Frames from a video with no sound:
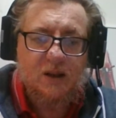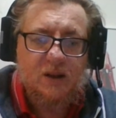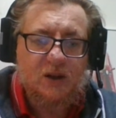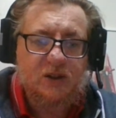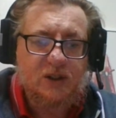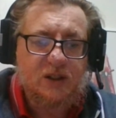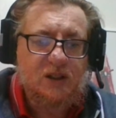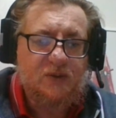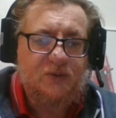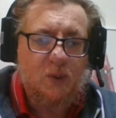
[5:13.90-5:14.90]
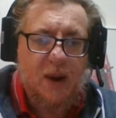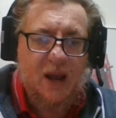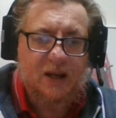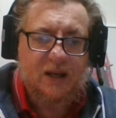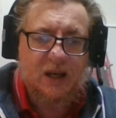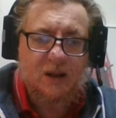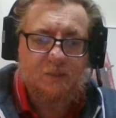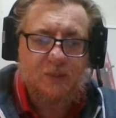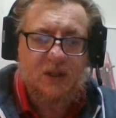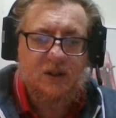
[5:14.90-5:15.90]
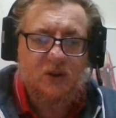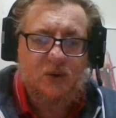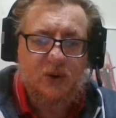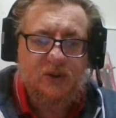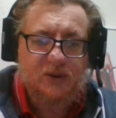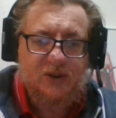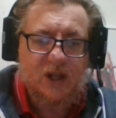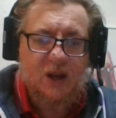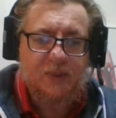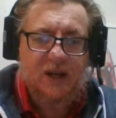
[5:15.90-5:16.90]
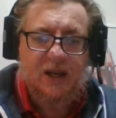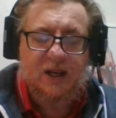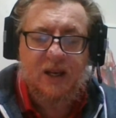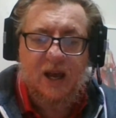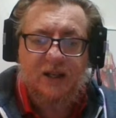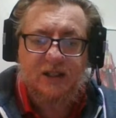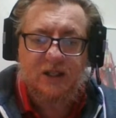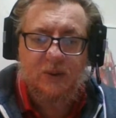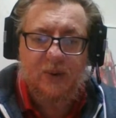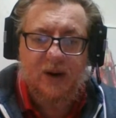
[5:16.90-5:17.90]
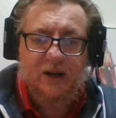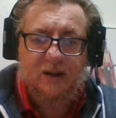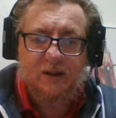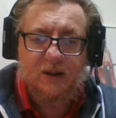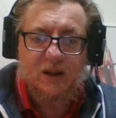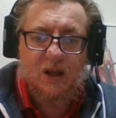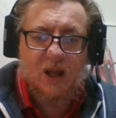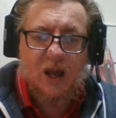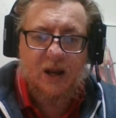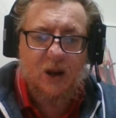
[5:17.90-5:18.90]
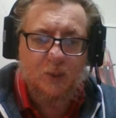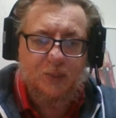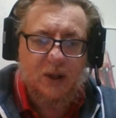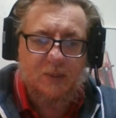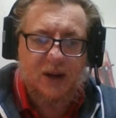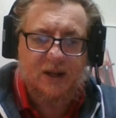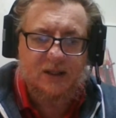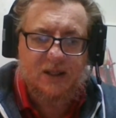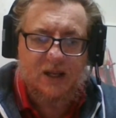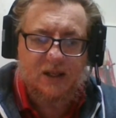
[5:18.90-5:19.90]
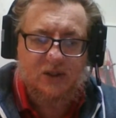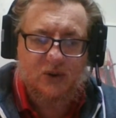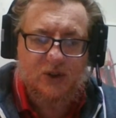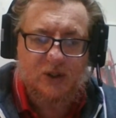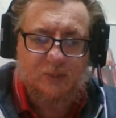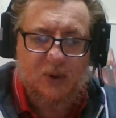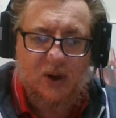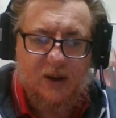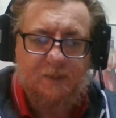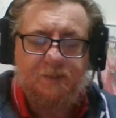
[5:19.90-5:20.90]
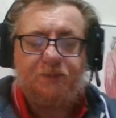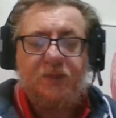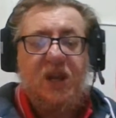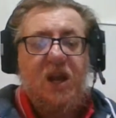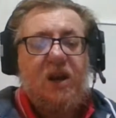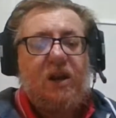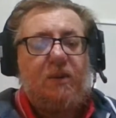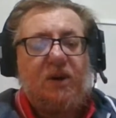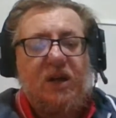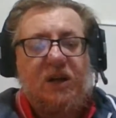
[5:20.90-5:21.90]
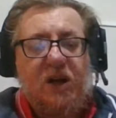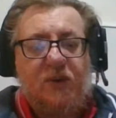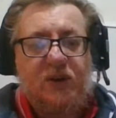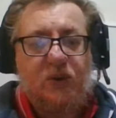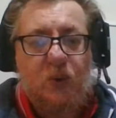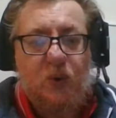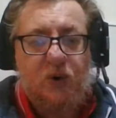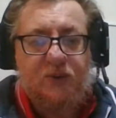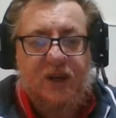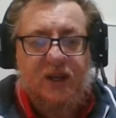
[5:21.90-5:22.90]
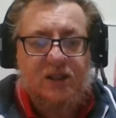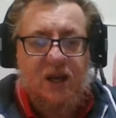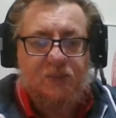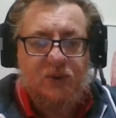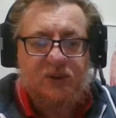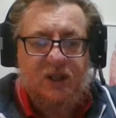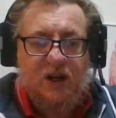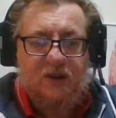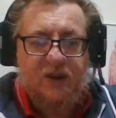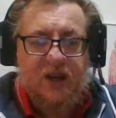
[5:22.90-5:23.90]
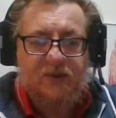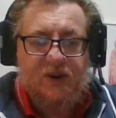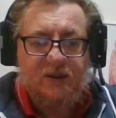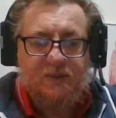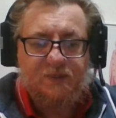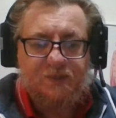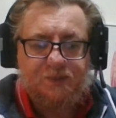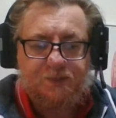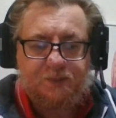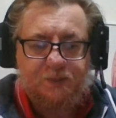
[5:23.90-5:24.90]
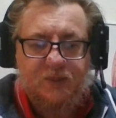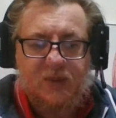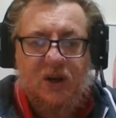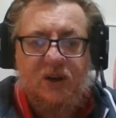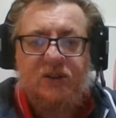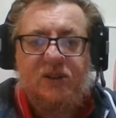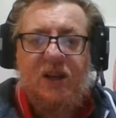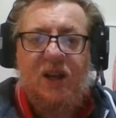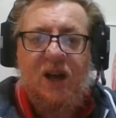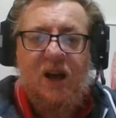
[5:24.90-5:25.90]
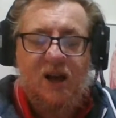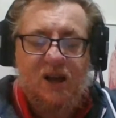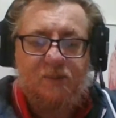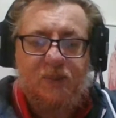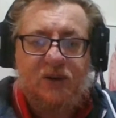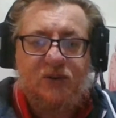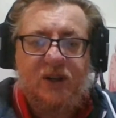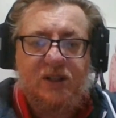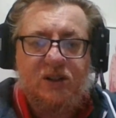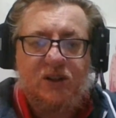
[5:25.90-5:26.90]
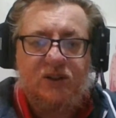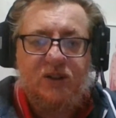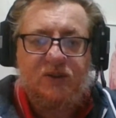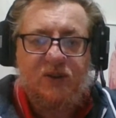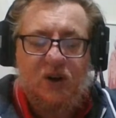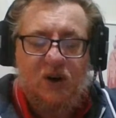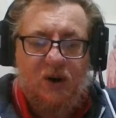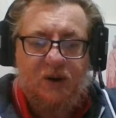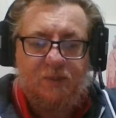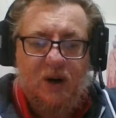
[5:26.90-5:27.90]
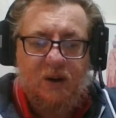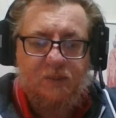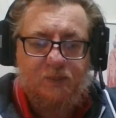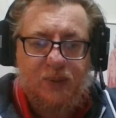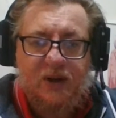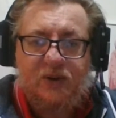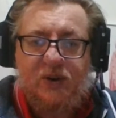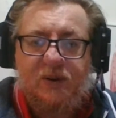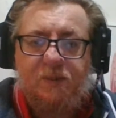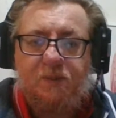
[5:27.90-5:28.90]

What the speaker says: not just as a formality, but as a crucial step in engaging the reader and helping them understand the story's plot. Now, I'm not going to go into all of the examples that I've given. Those are Patreon exclusives on my Patreon.